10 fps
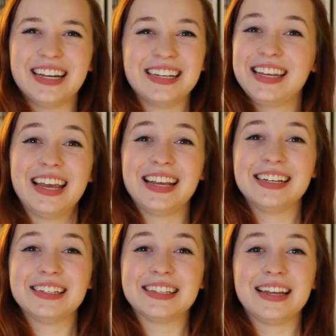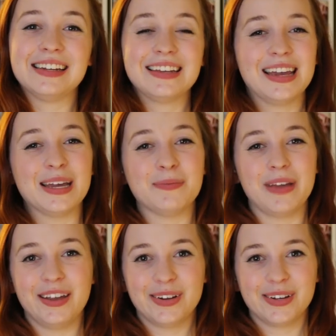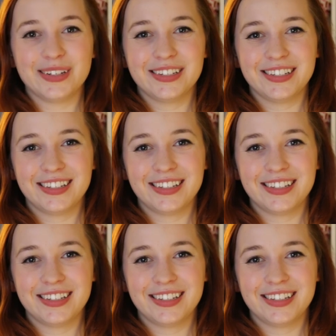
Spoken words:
and kings and kingmakers.